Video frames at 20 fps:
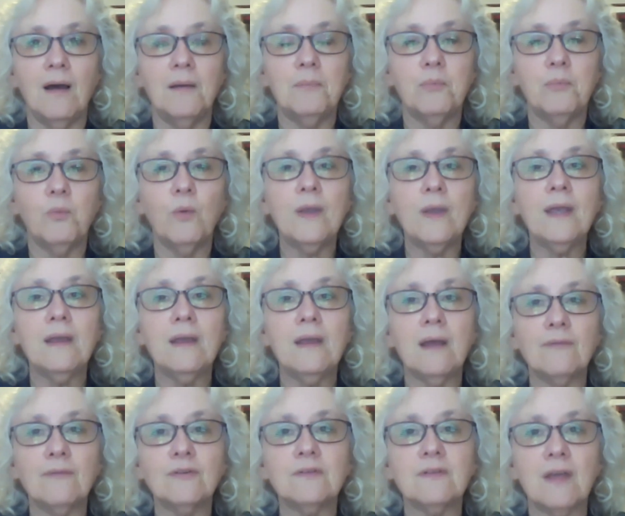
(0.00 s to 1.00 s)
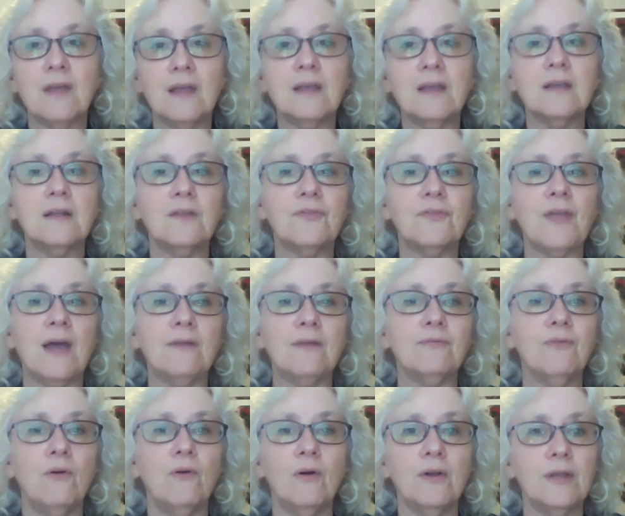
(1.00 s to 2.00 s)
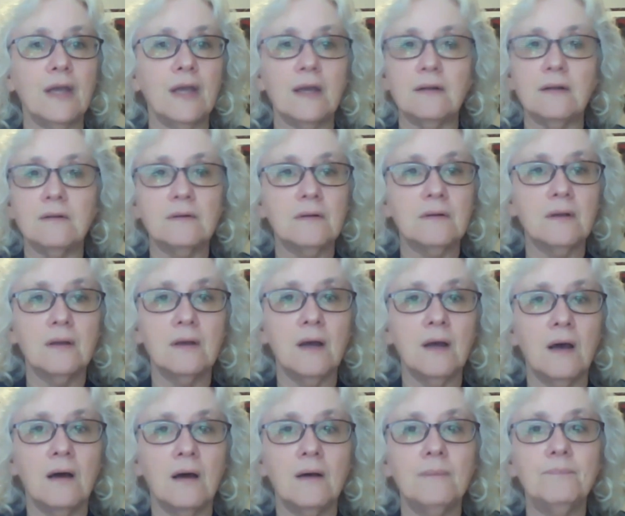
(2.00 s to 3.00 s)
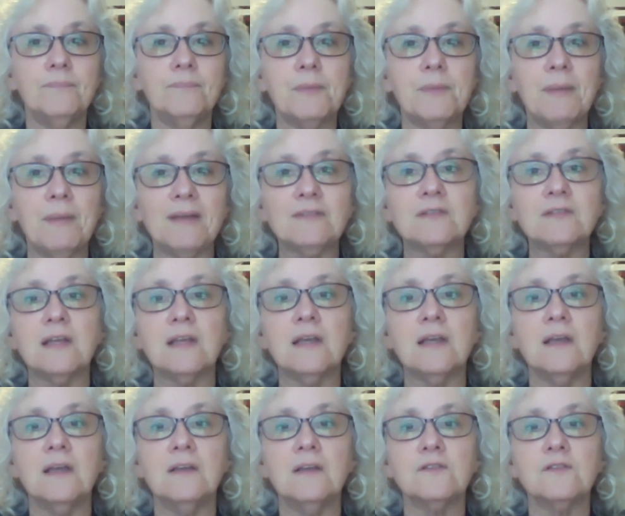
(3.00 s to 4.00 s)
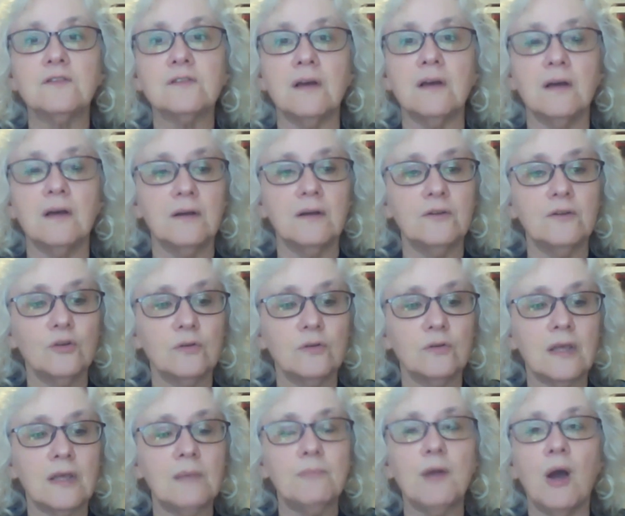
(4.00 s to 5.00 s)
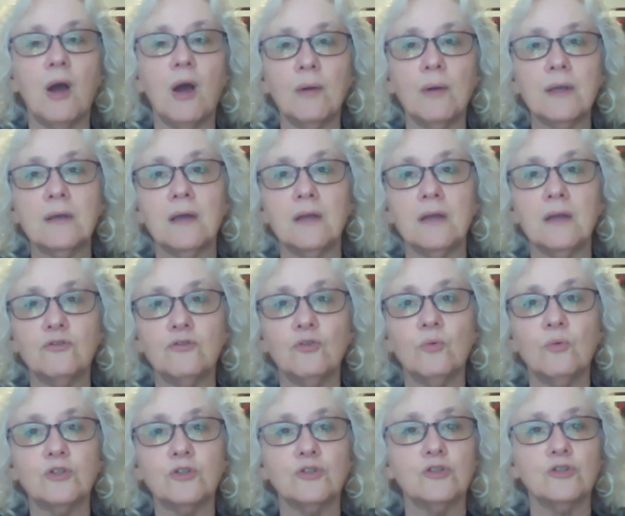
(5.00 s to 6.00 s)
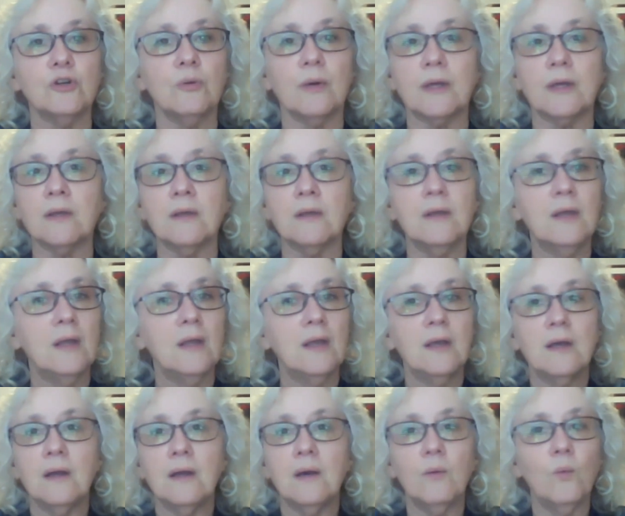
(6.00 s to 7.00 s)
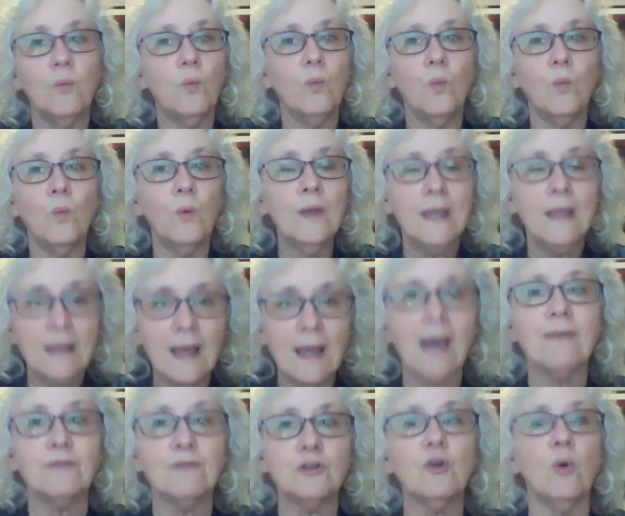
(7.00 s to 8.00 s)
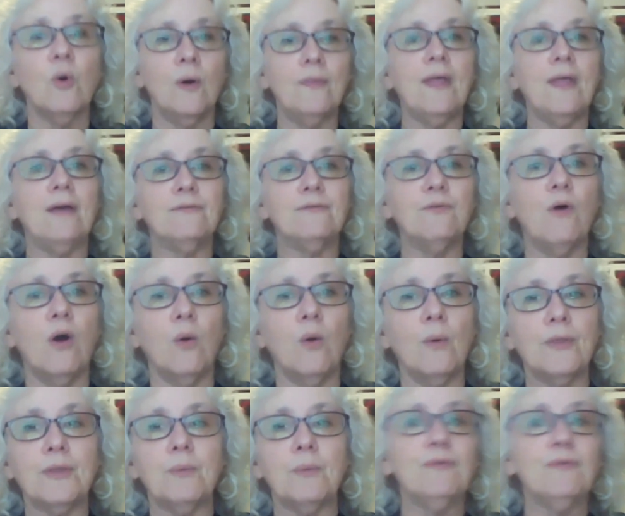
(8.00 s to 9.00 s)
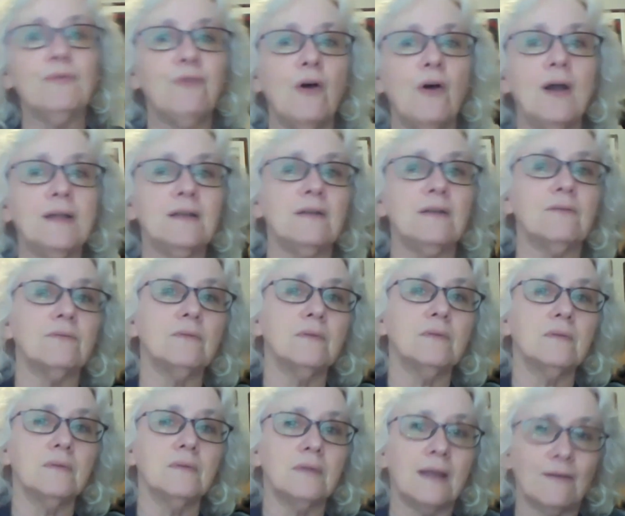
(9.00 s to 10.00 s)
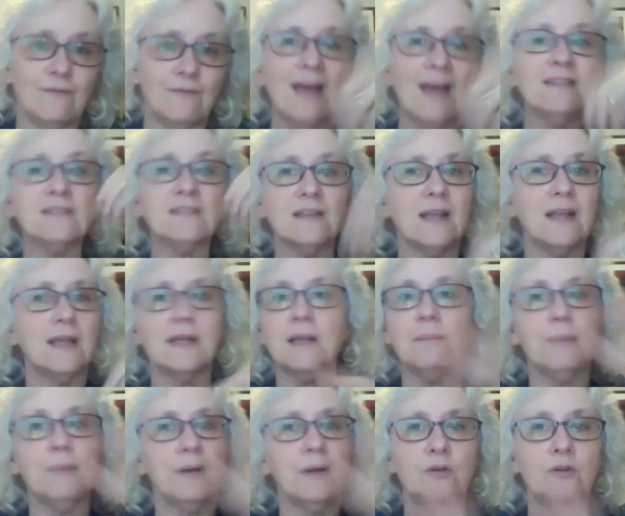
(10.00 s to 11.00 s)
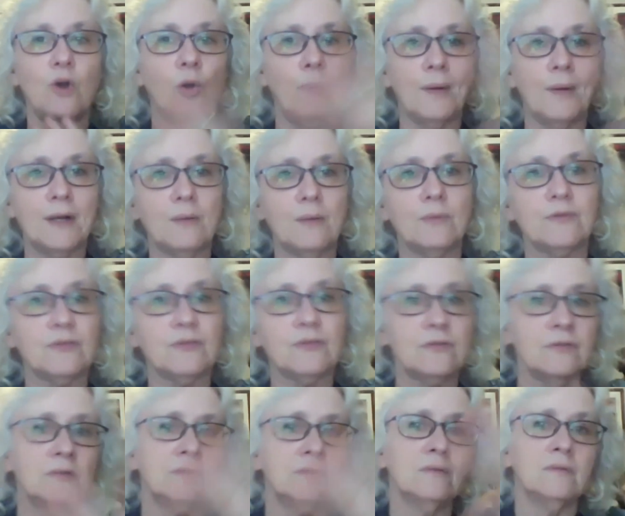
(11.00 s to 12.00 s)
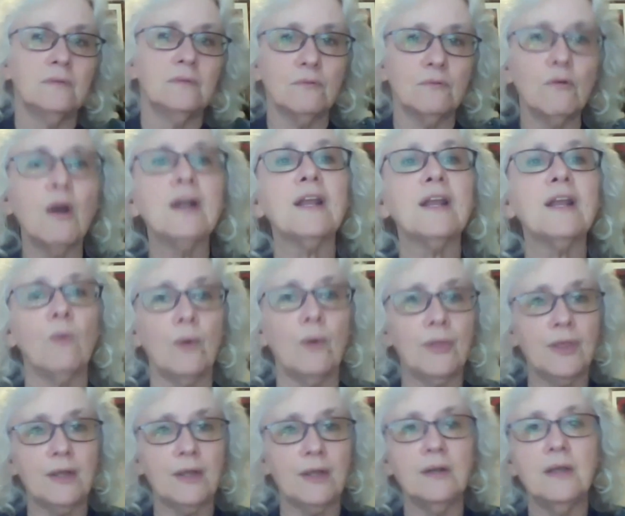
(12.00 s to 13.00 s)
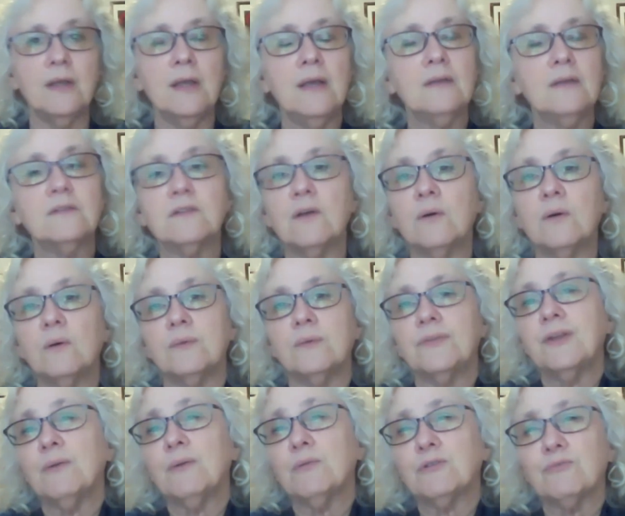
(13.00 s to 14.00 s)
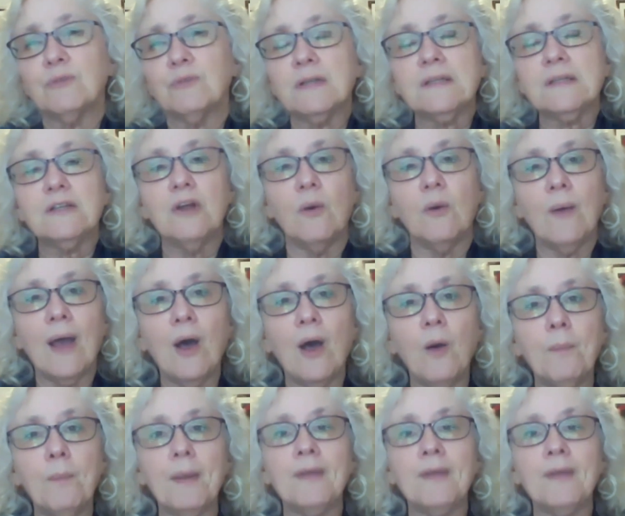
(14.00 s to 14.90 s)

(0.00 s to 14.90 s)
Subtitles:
We haven't taken it that far yet. The best thing is you keep going and do what you're doing. We haven't gone that far with it. We find it like fascinating, but nobody was running with it. So there was really no help.